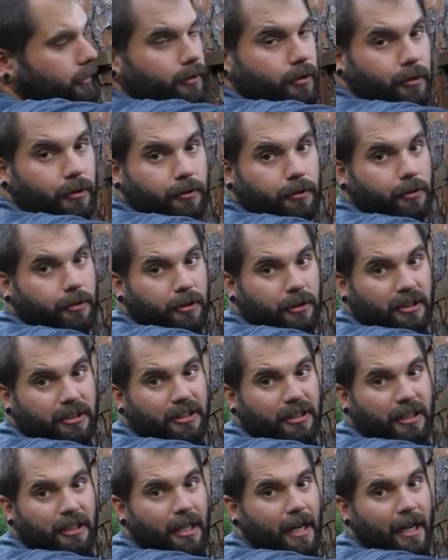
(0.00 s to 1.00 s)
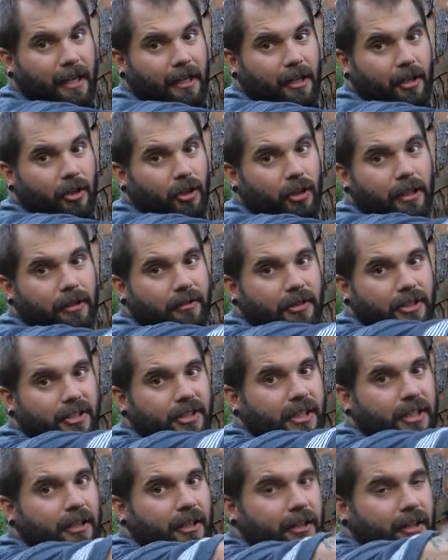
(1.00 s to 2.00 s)
So you can see I couldn't even
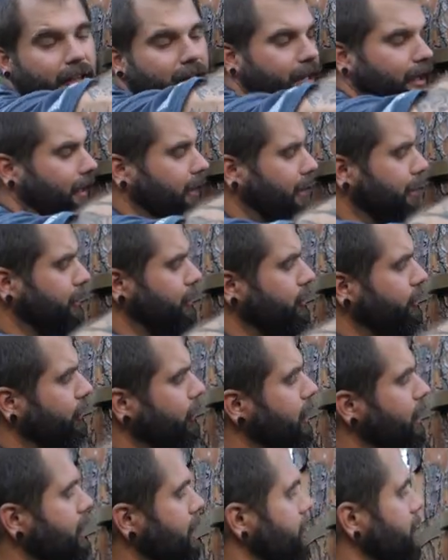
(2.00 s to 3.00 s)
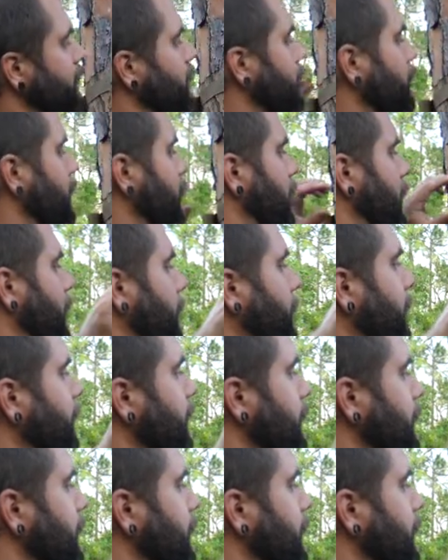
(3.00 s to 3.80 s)
see the thing and it was very easy to hook up.